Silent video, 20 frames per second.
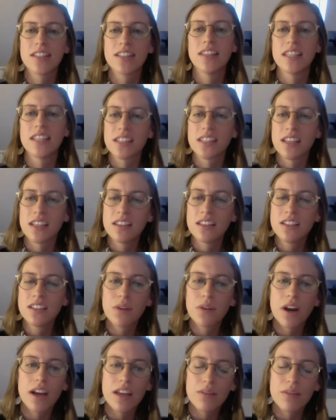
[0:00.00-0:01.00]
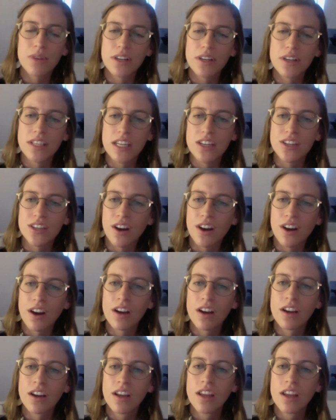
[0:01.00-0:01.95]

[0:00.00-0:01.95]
listen to our inward teacher